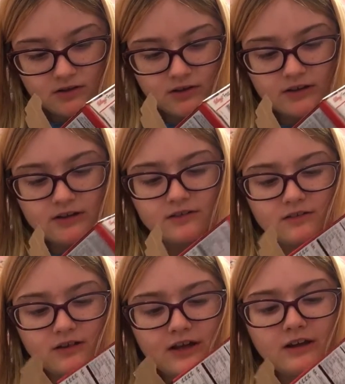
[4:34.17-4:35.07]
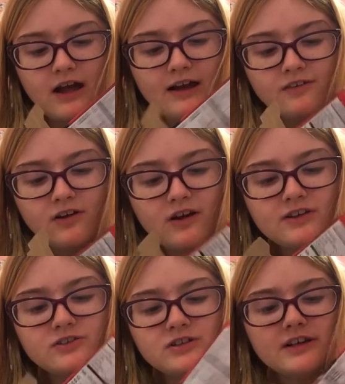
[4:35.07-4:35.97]
It's, and I do not
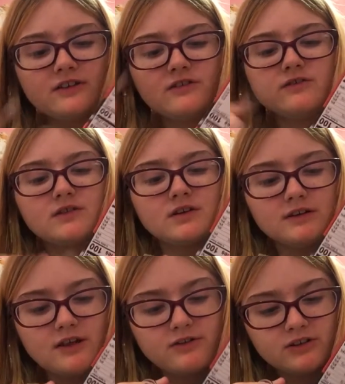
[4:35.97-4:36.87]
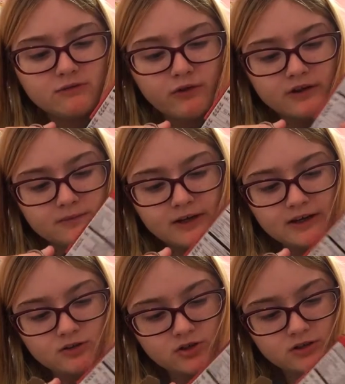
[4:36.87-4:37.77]
understand another random
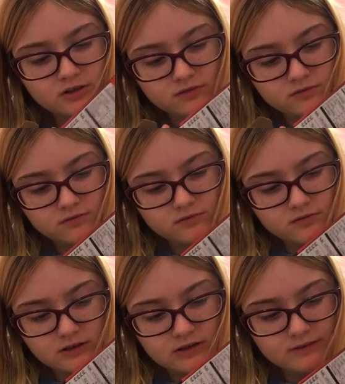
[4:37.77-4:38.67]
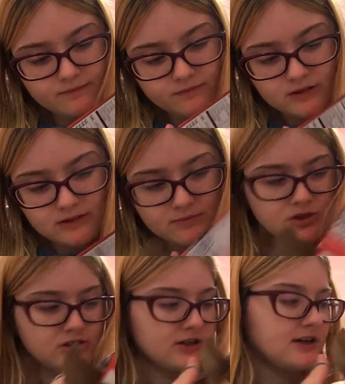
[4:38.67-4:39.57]
tangent. Um, as I'm
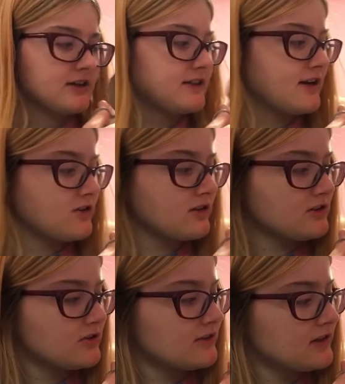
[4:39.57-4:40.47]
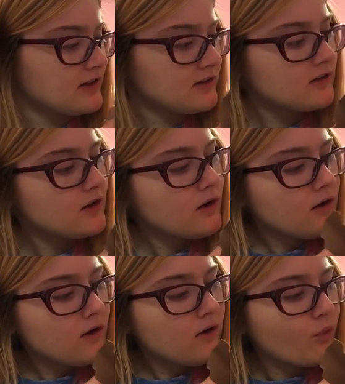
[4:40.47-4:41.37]
just cutting this out as you can see.
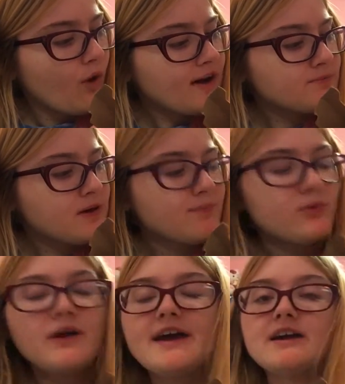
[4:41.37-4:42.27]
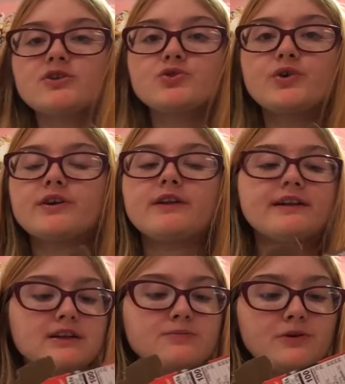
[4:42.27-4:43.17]
Why do people hate on Twitter?
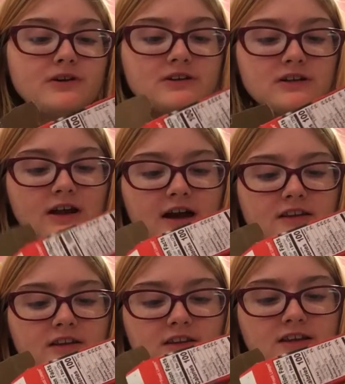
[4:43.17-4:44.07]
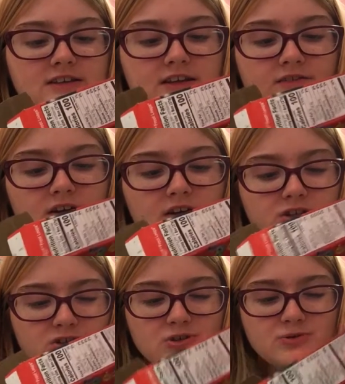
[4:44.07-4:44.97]
Like this person on the thing said
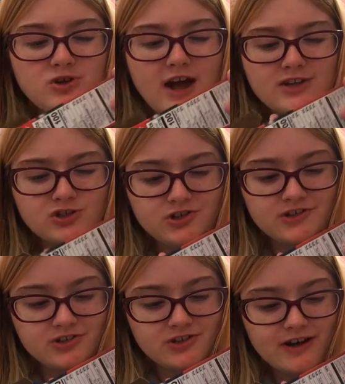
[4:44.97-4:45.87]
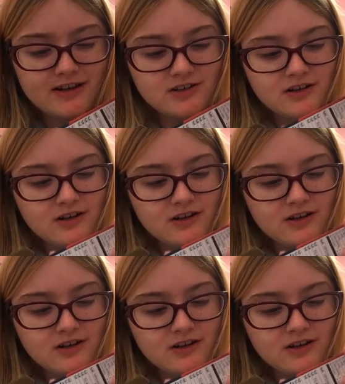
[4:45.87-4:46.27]
YouTube's trash and Twitter's trash.